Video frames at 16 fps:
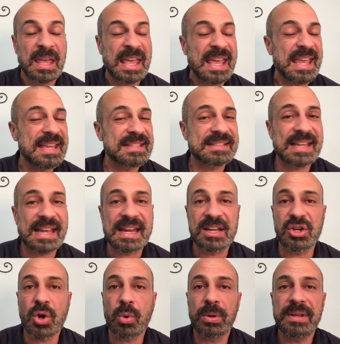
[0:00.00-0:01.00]
He's
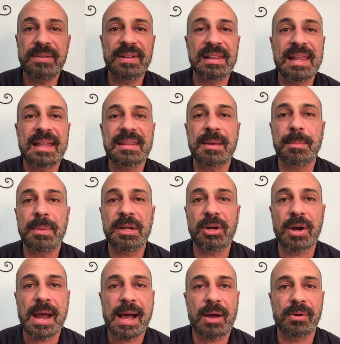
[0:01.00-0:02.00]
saying, don't even let them in
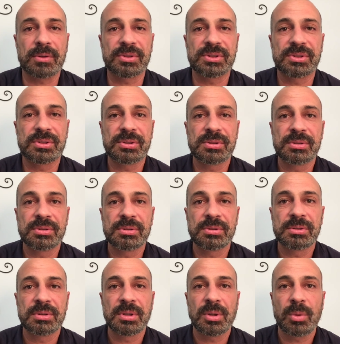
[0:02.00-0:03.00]
your house.
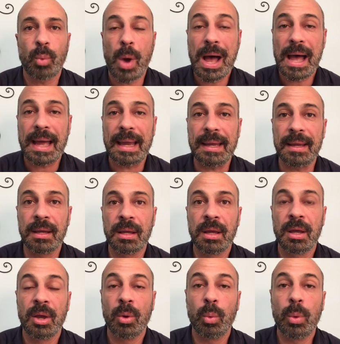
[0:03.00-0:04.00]
Why?
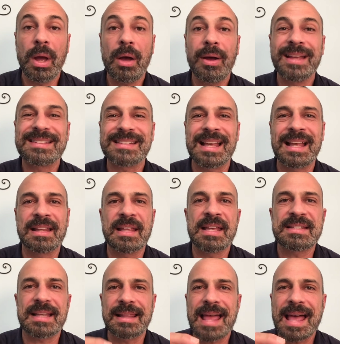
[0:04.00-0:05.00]
Well,
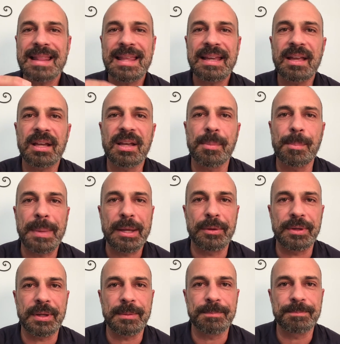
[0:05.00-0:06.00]
it's a lot like a
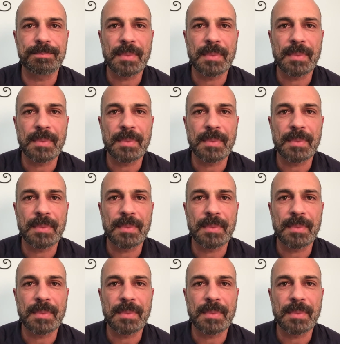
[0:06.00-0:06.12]
chameleon.